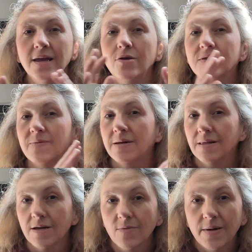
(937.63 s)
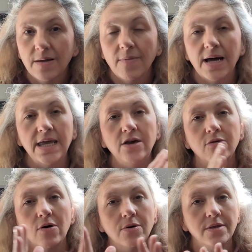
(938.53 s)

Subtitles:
you spend a little bit of money, you go to